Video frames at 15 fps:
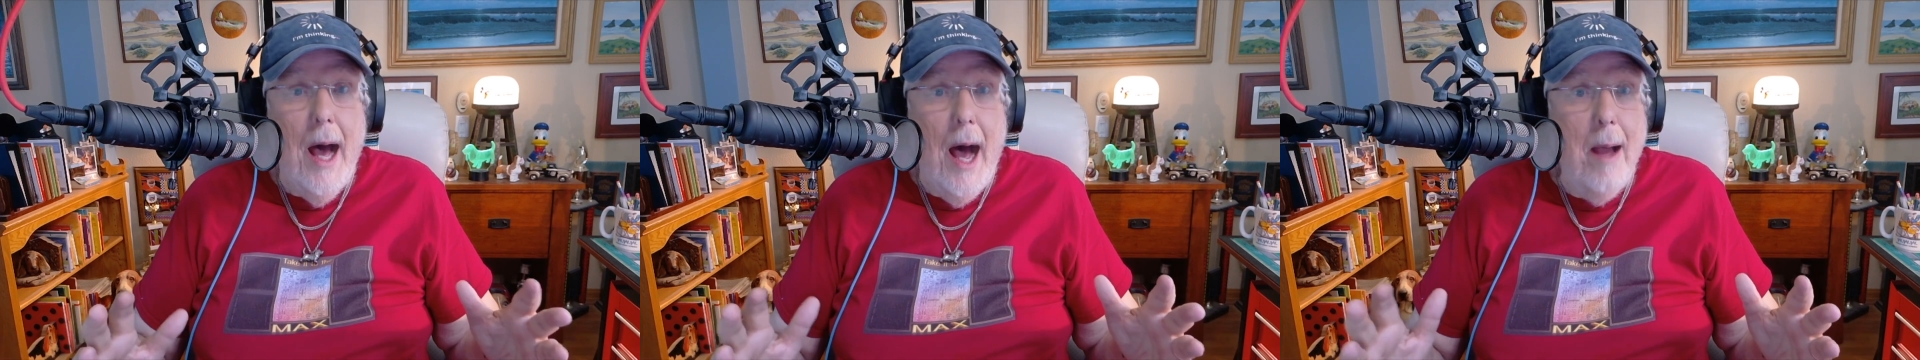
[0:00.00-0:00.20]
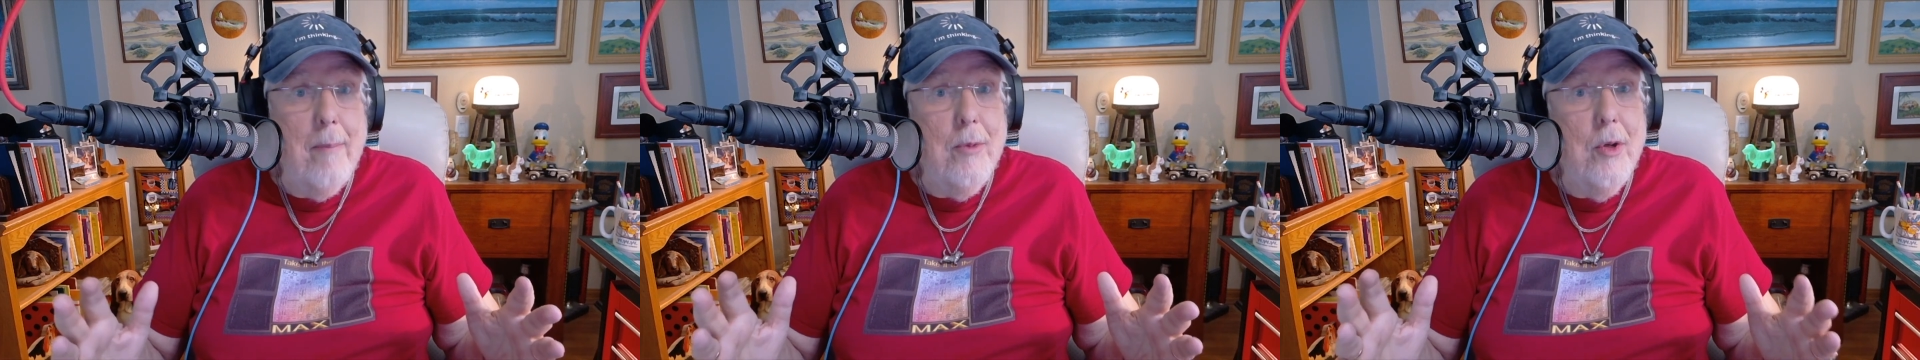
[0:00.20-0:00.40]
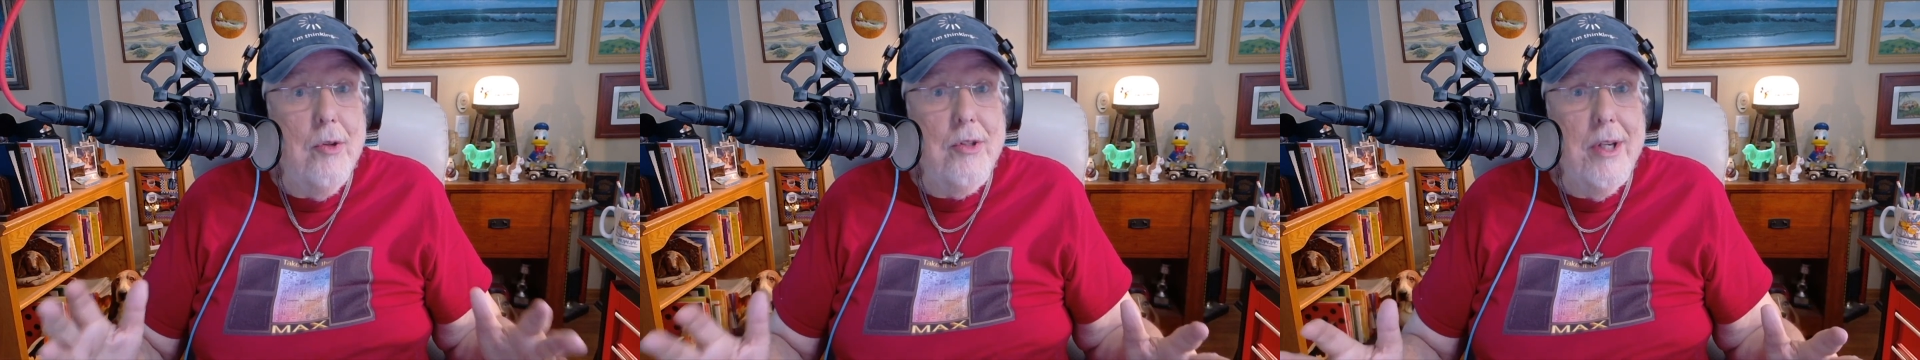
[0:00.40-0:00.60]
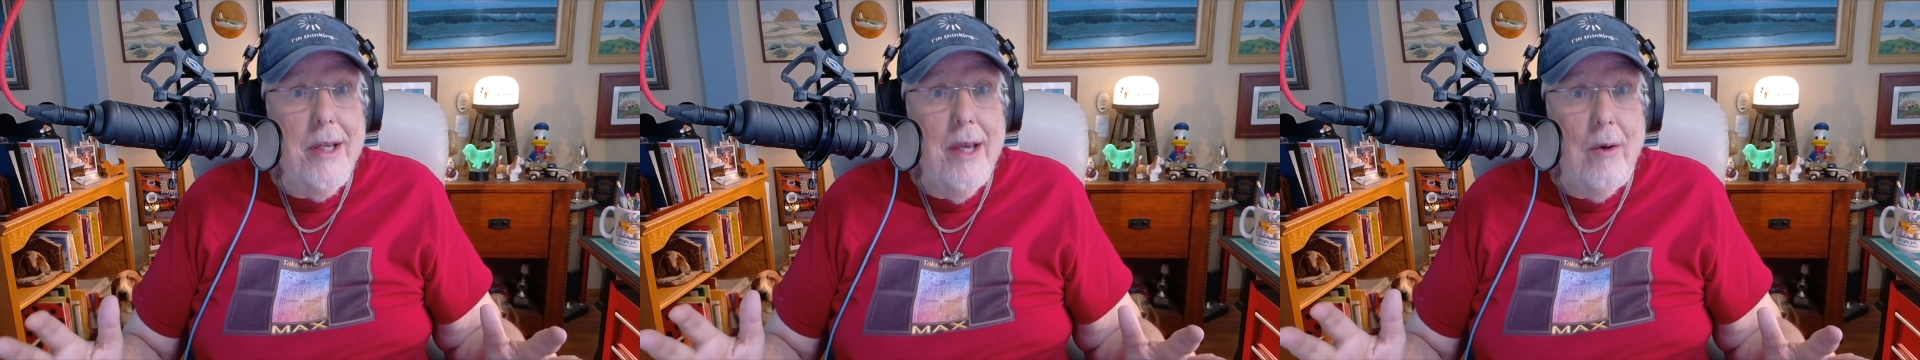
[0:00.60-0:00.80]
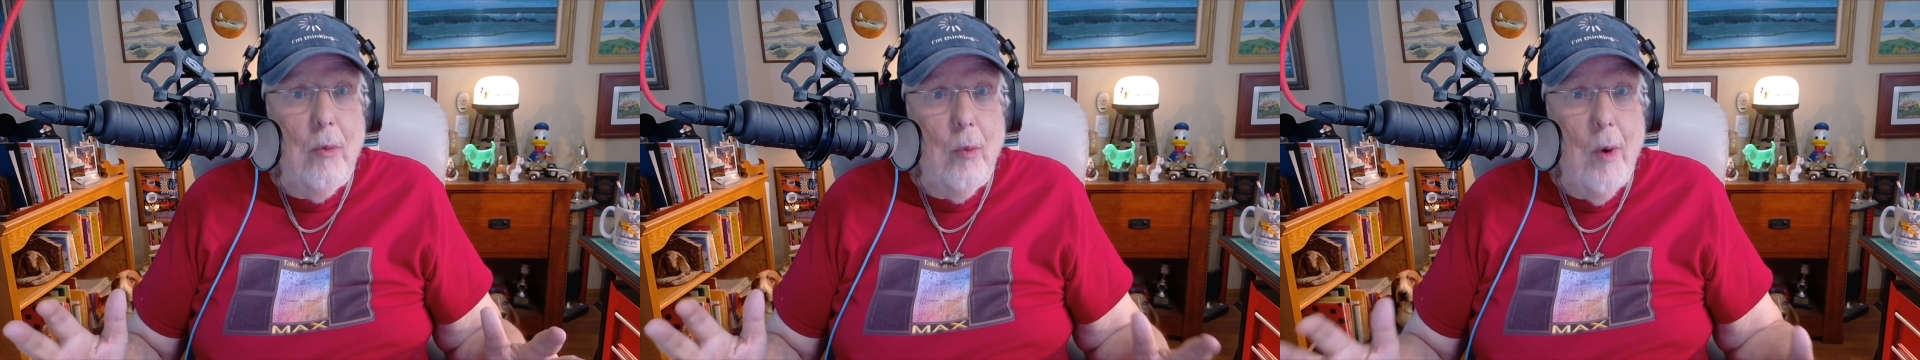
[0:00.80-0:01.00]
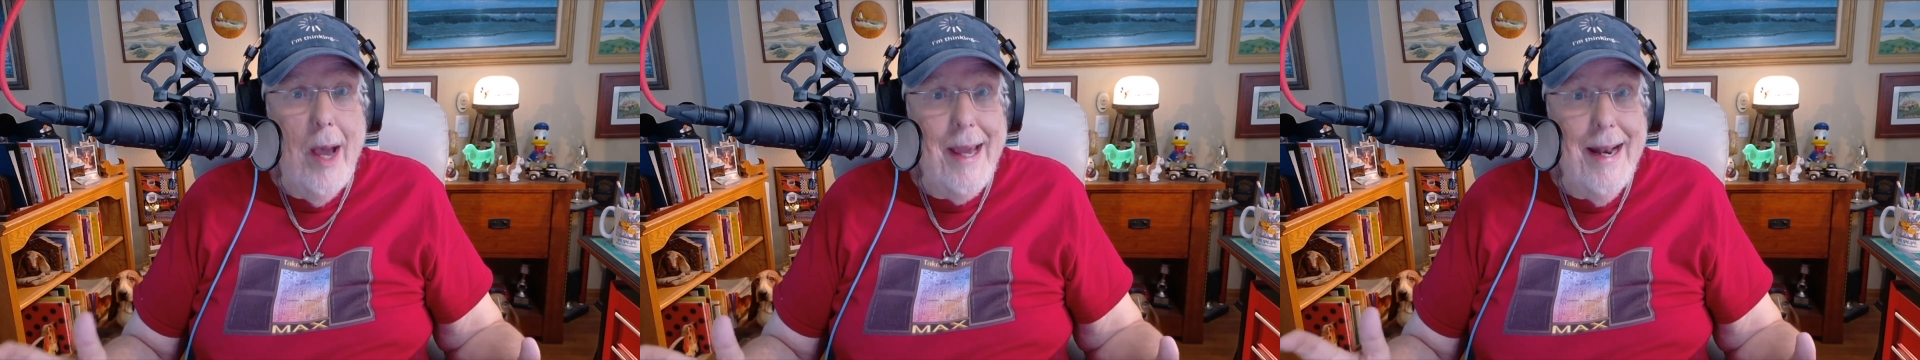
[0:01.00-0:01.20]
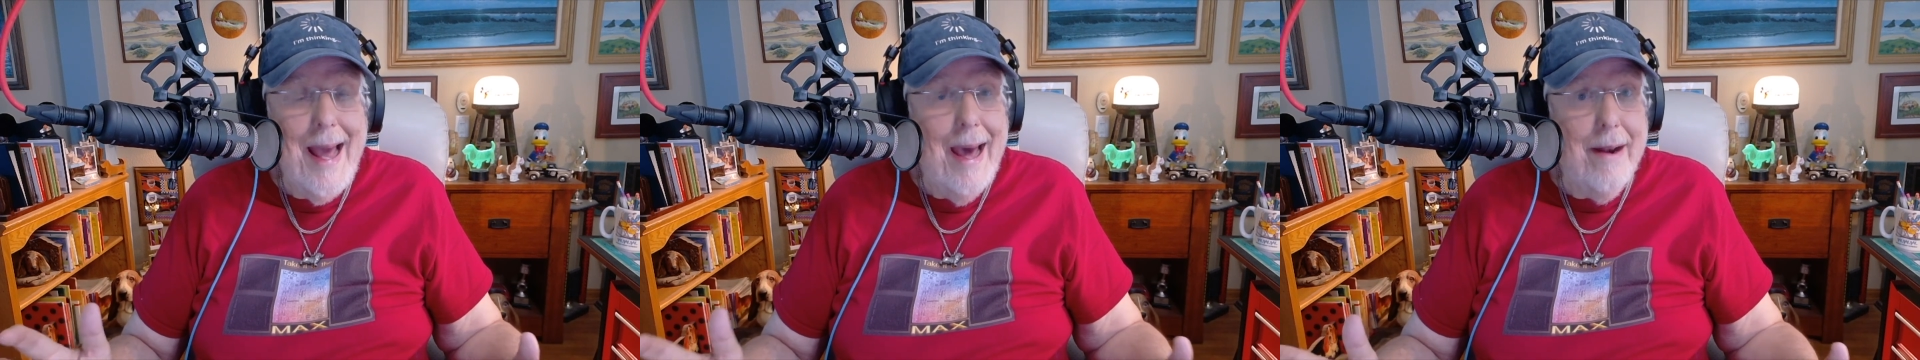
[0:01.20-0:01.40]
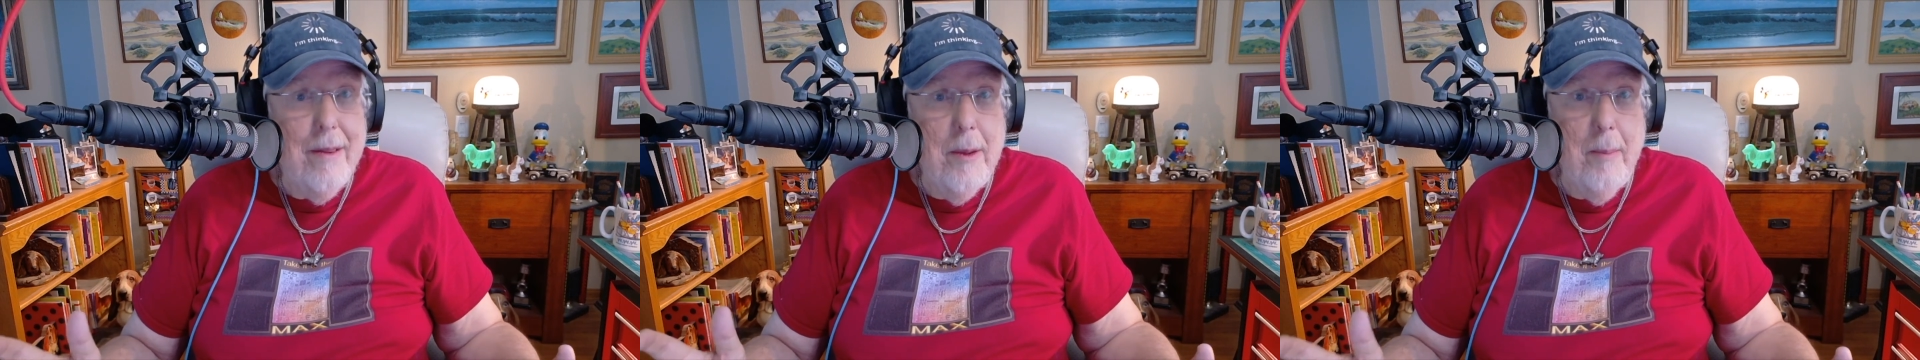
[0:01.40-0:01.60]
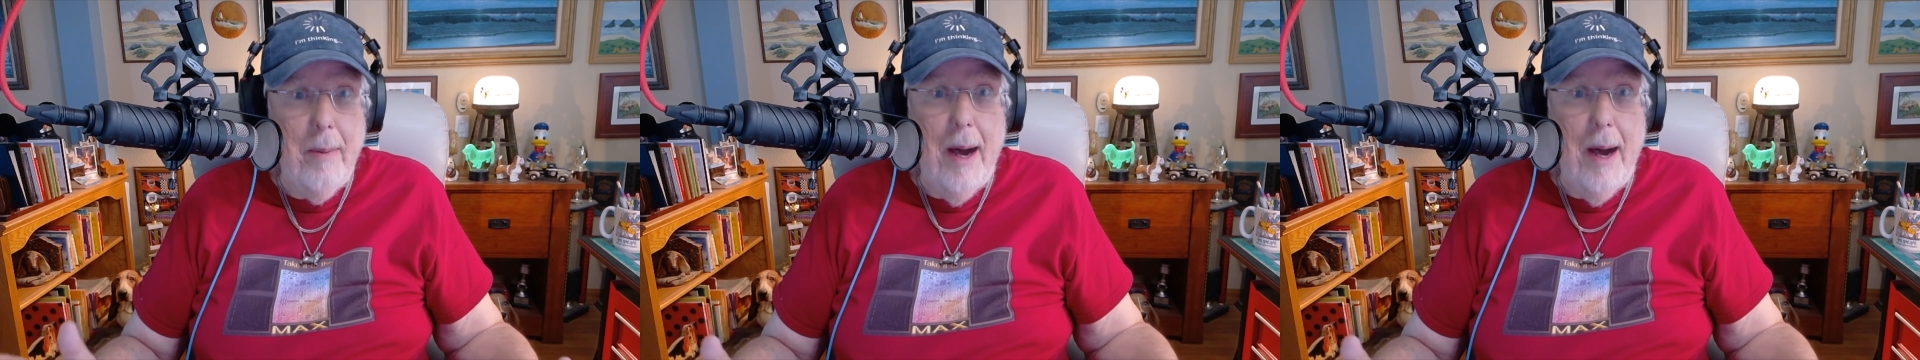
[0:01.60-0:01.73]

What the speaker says: I'm using it right out of the